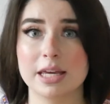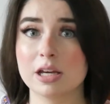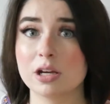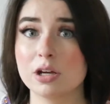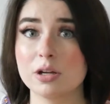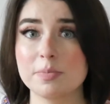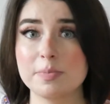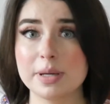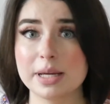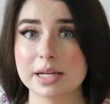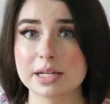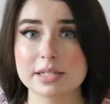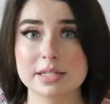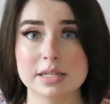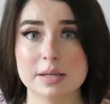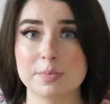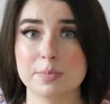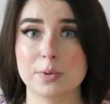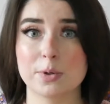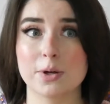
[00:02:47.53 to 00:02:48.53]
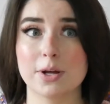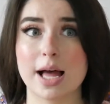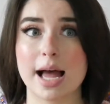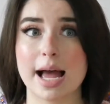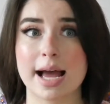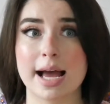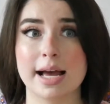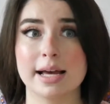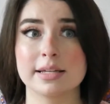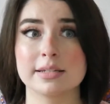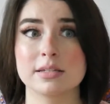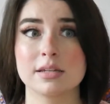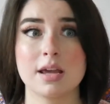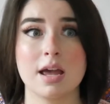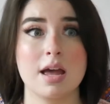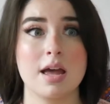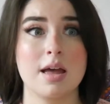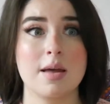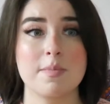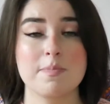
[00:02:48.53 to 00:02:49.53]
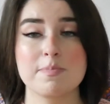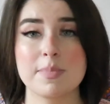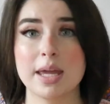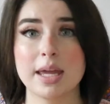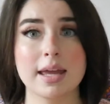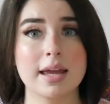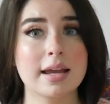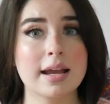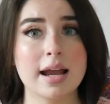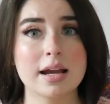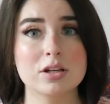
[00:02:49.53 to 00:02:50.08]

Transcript: It could be as simple as making